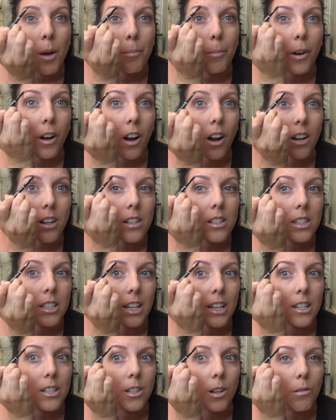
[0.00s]
But
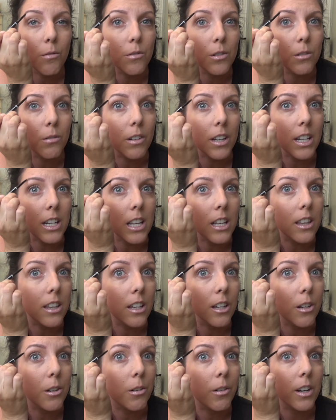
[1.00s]
honestly, I don't do
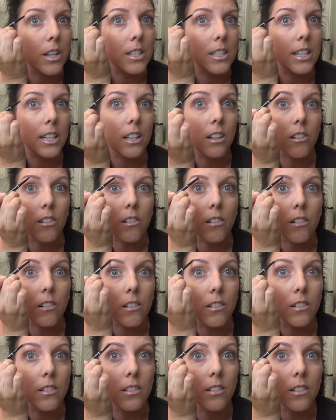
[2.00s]
anything crazy at all.